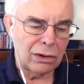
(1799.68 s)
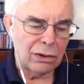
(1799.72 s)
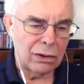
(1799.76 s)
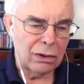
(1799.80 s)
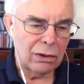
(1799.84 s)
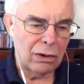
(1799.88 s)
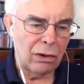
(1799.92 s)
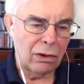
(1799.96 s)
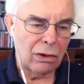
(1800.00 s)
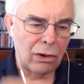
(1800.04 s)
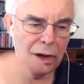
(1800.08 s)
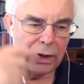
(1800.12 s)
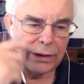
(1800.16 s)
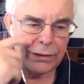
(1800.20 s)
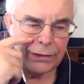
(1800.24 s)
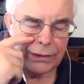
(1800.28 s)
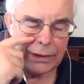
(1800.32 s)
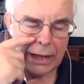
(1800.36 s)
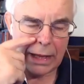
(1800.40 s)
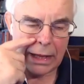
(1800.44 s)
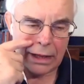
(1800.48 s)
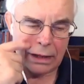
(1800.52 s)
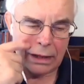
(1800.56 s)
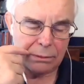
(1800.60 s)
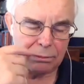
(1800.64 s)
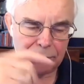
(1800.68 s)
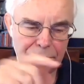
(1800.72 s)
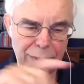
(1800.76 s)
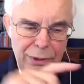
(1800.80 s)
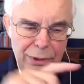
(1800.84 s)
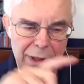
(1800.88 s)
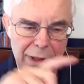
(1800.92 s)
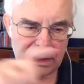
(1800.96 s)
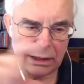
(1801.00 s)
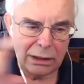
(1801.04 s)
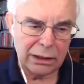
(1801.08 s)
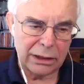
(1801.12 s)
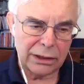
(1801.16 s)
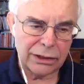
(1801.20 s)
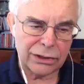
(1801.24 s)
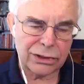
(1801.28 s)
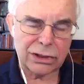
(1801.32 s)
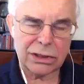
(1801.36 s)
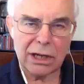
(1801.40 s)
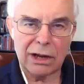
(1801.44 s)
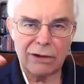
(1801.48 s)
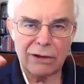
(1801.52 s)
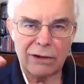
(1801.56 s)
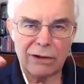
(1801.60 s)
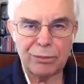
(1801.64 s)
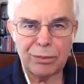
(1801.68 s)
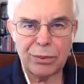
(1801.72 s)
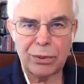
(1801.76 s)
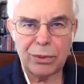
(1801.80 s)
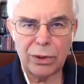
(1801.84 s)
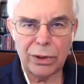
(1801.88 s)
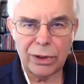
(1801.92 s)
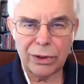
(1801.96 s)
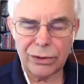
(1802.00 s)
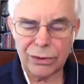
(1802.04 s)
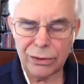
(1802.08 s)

on that playlist, I've put